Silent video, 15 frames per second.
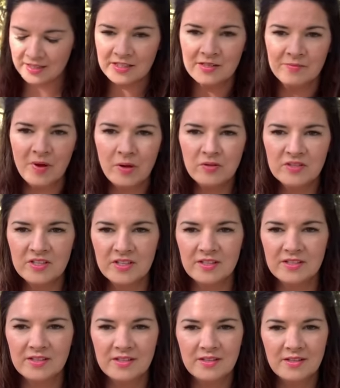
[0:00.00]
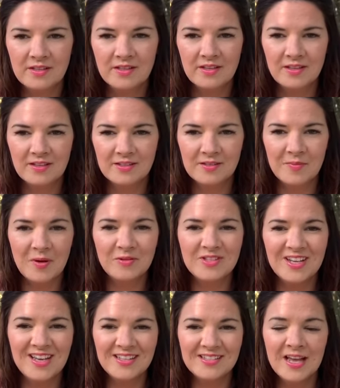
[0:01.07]
the samosas. The
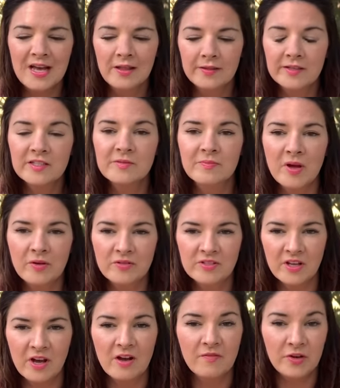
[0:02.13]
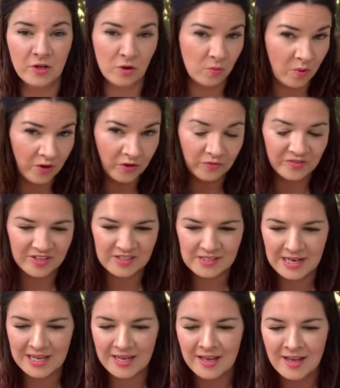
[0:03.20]
samosa, I've only got one
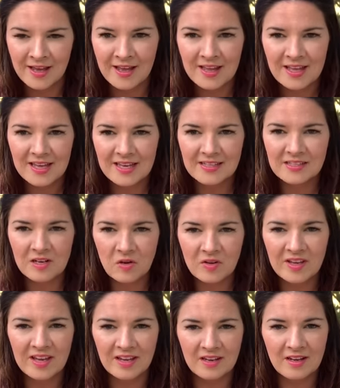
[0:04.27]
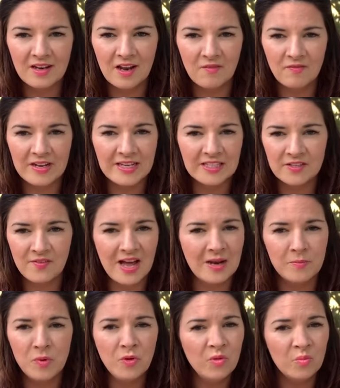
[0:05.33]
obviously, is looking lovely, because if I had
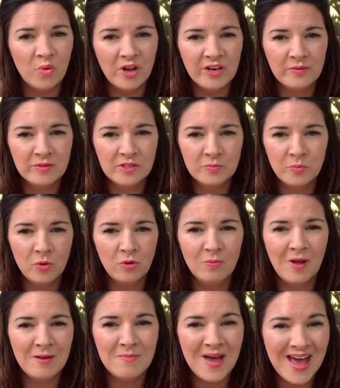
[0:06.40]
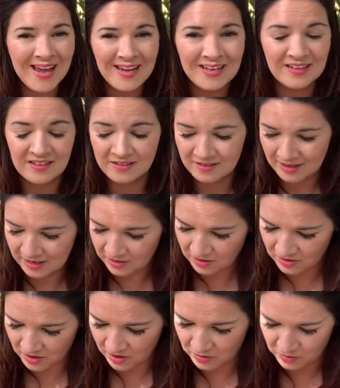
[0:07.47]
more than one, it would spoil my mane. And you
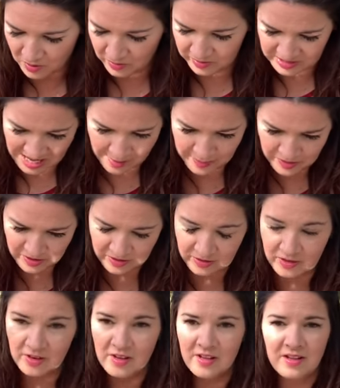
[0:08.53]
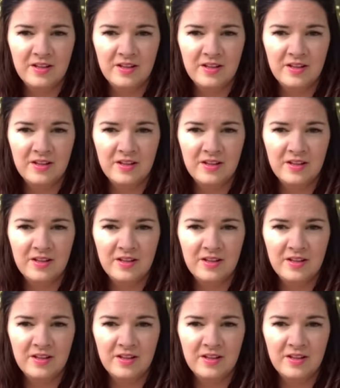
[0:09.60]
know, what would happen?